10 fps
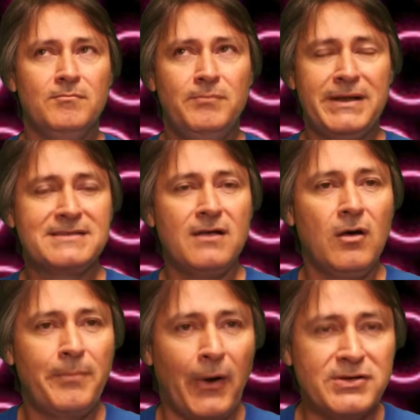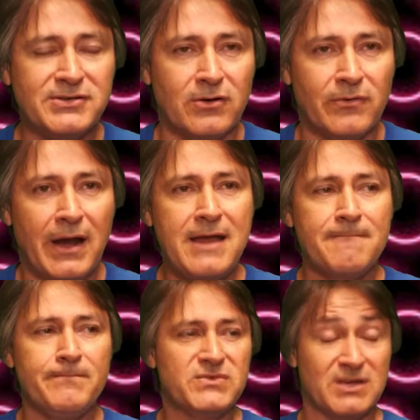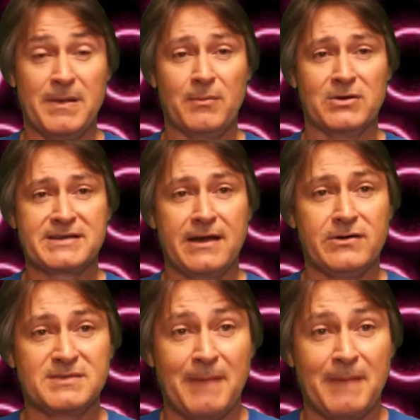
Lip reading: but it's all personal, right? Some people are scared of